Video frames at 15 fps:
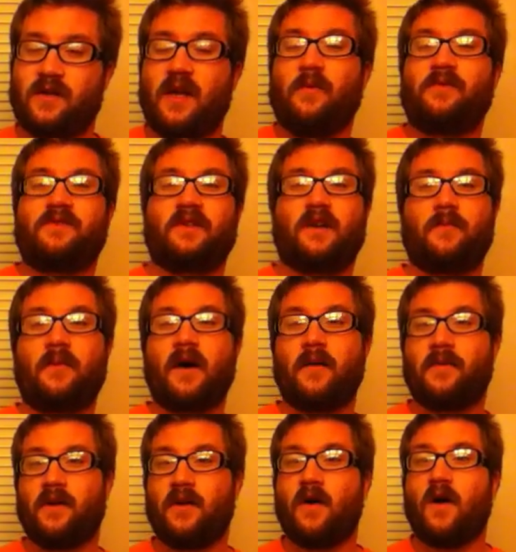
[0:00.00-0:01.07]
he wants everybody
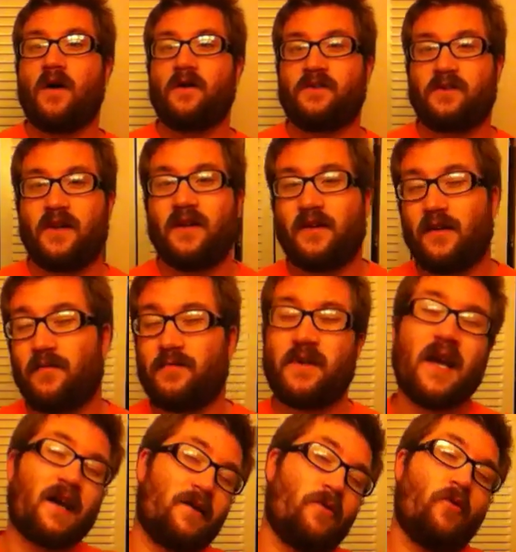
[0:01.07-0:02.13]
to be gone, so he ends up
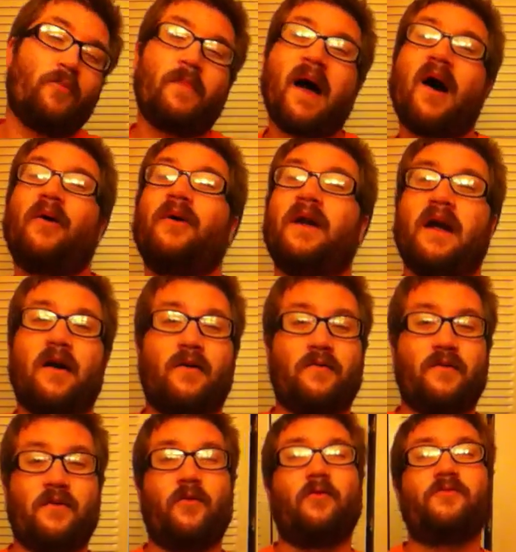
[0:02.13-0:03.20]
taking the whole power down,
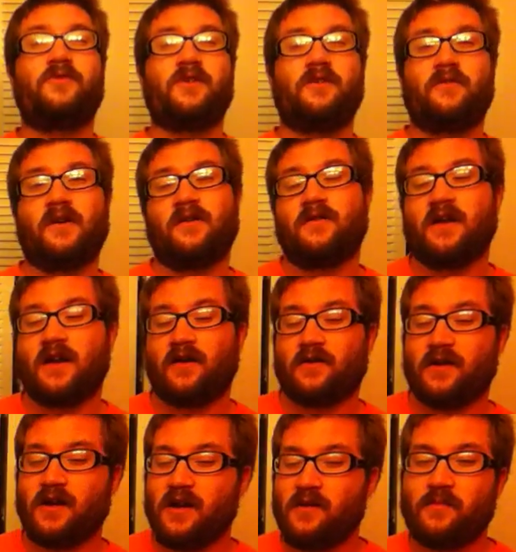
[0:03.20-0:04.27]
the whole generator
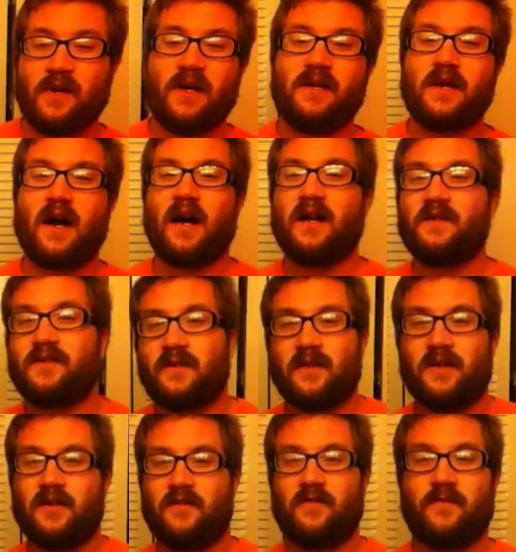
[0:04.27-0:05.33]
down, but he dies
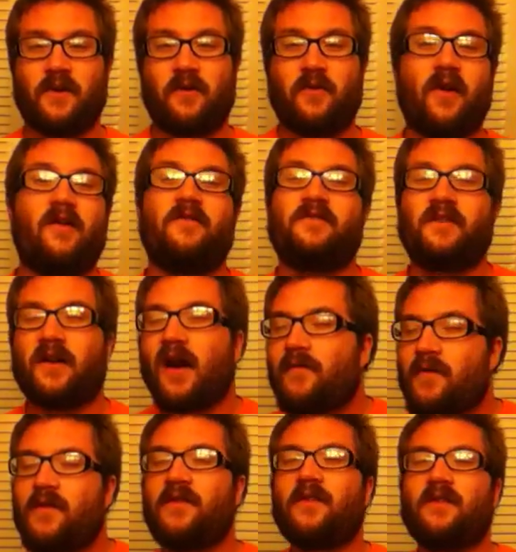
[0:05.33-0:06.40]
from the critters, and
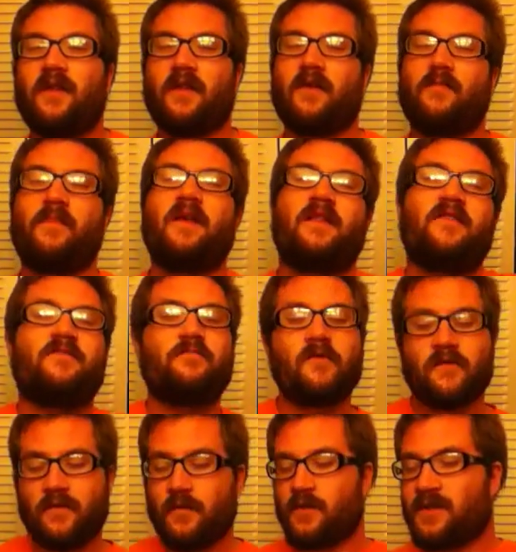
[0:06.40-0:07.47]
everything that, this
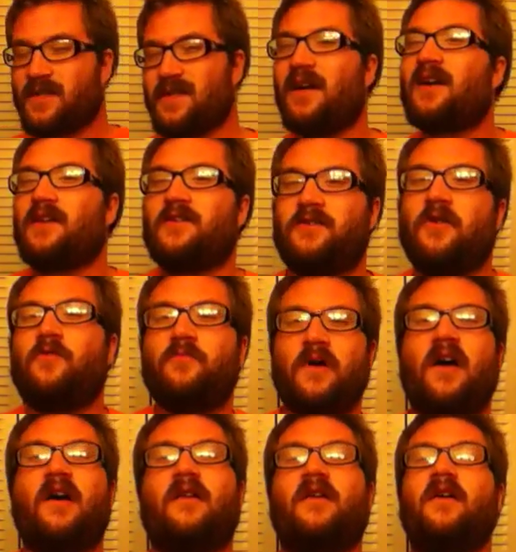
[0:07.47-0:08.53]
movie was sucking so
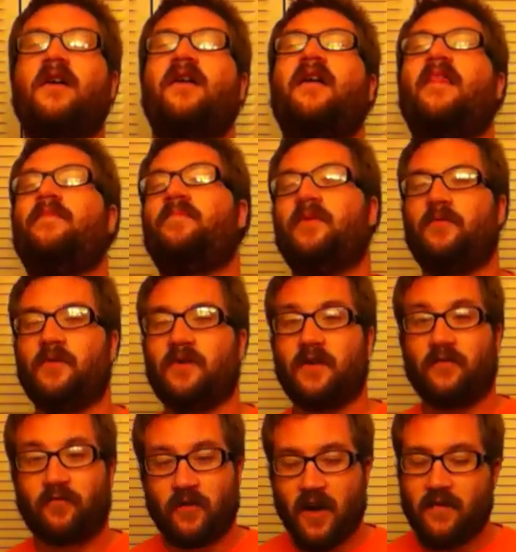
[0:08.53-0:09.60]
bad, but
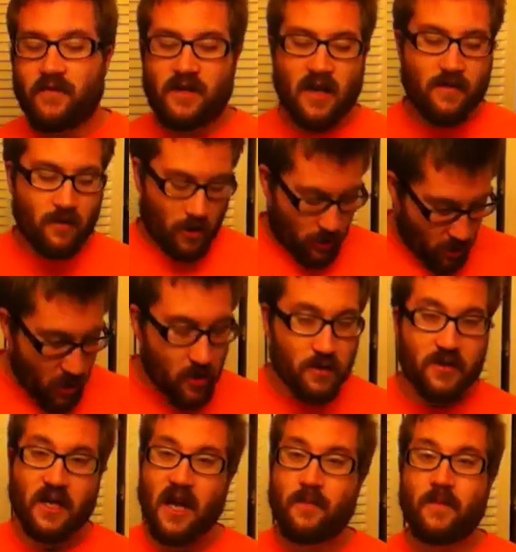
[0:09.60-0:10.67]
every time the
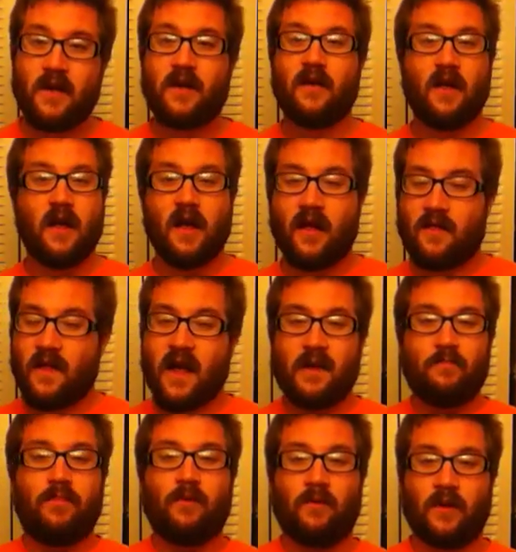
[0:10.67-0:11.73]
critters came in,
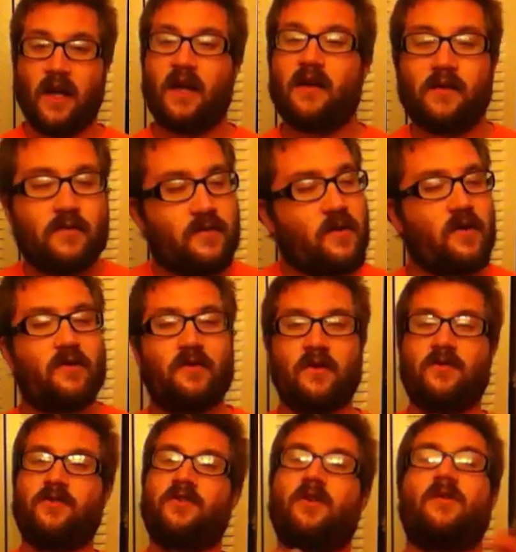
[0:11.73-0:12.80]
they took
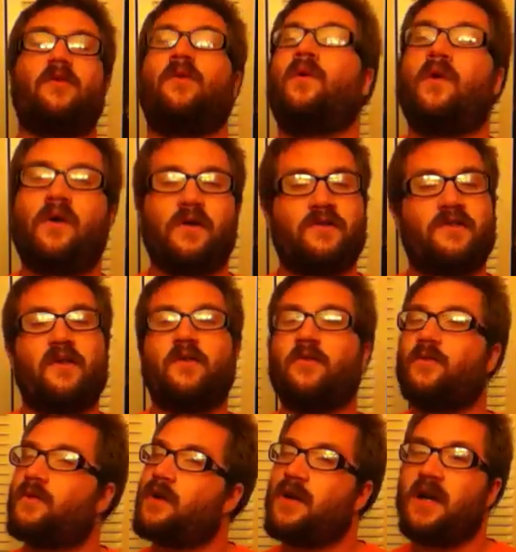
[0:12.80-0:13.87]
the show on its
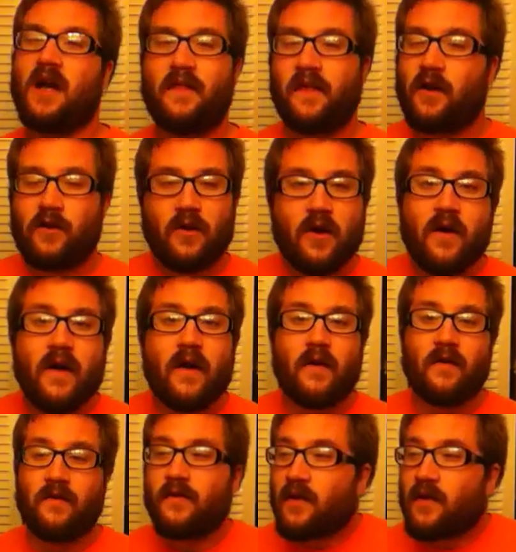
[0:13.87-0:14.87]
own, and they're good.